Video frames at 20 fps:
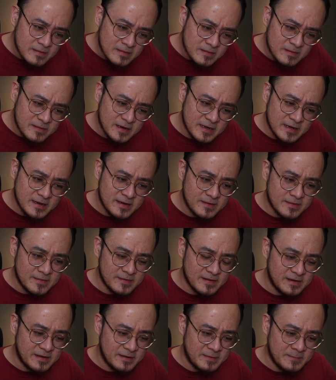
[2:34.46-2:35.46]
Okay,
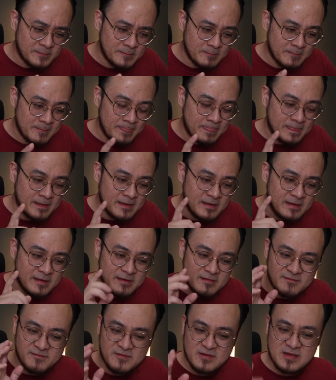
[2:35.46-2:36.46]

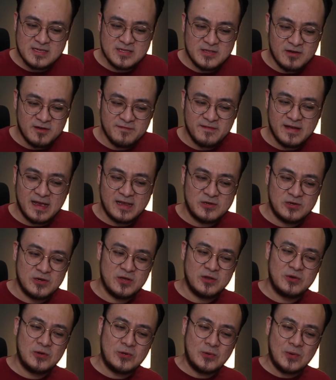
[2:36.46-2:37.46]
first off, I do
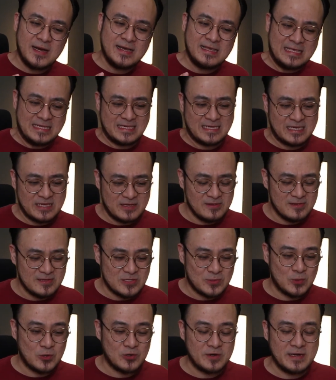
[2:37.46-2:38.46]
not know why the
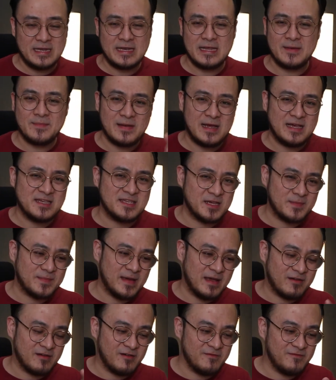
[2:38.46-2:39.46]
Skittles were in a plastic
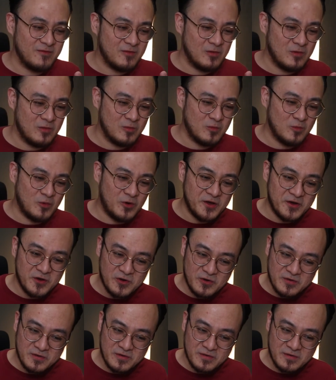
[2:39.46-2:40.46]
bag of
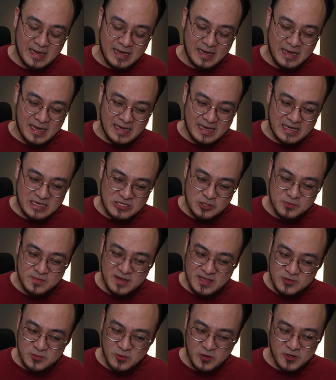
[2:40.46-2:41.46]
water. I assume
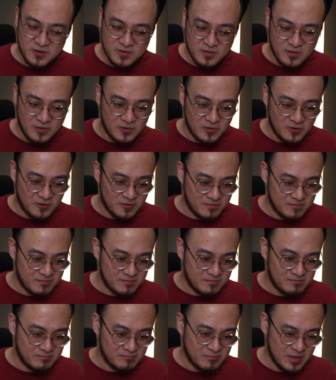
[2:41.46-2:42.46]
that's water or
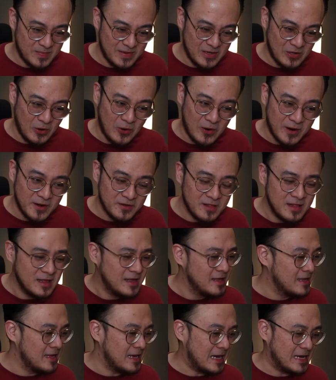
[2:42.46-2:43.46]
maybe oil.
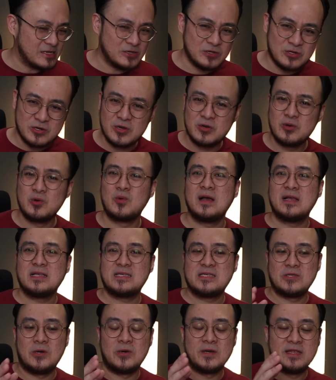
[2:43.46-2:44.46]
I do not know why it's
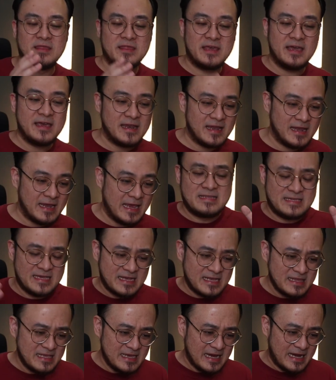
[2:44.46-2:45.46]
stored in that. And
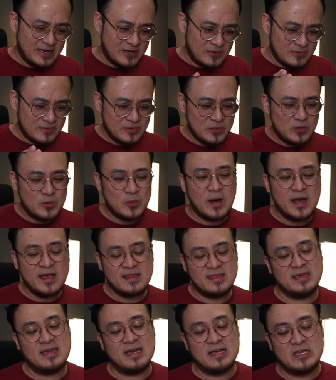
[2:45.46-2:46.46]
secondly, I don't know why
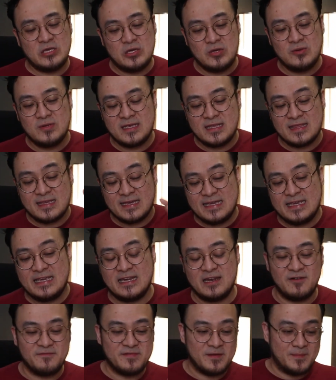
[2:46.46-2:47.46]
they are using the
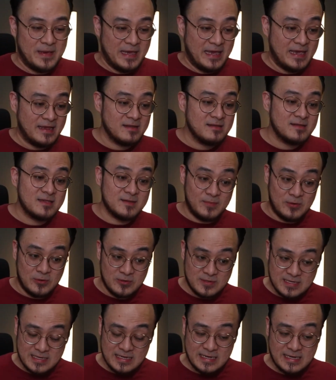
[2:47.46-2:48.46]
heat of the pan,
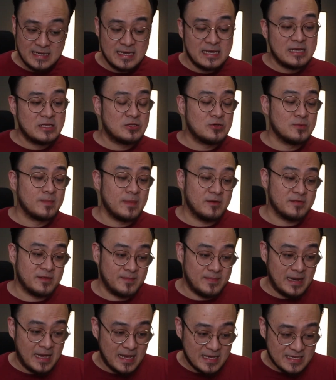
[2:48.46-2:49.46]
supposedly, to melt the
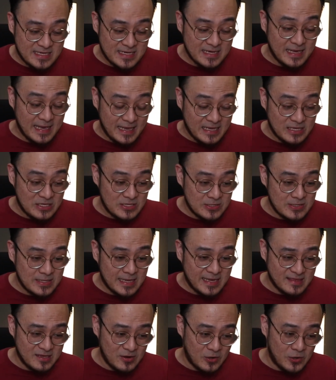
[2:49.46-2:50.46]
plastic and to
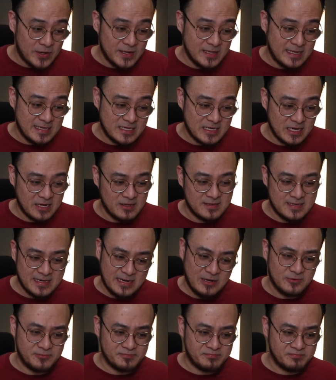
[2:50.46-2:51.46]
let the oil and Skittles
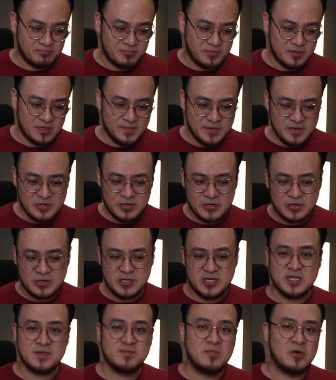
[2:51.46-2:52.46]
out. I mean, you could
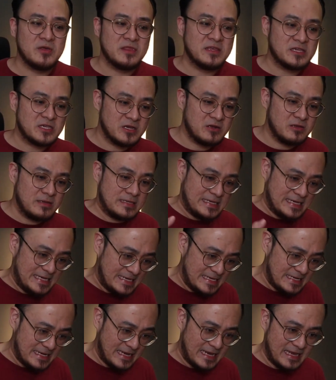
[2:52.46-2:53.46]
just pour the Skittles
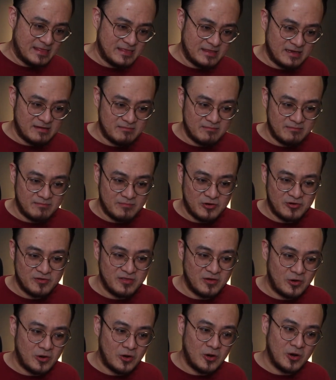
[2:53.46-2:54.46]
in and then pour
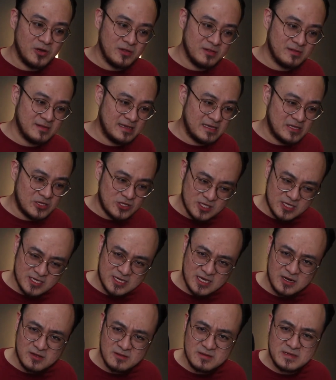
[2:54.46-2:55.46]
the oil into the
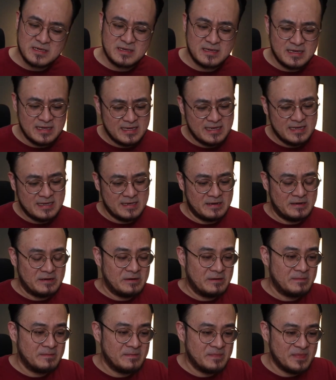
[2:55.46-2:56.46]
Skittles.
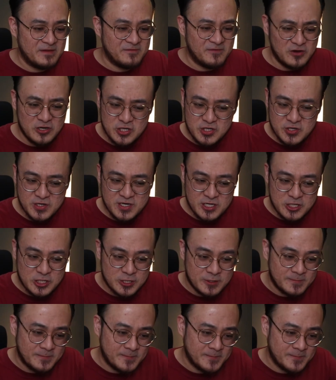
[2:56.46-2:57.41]
Very strange.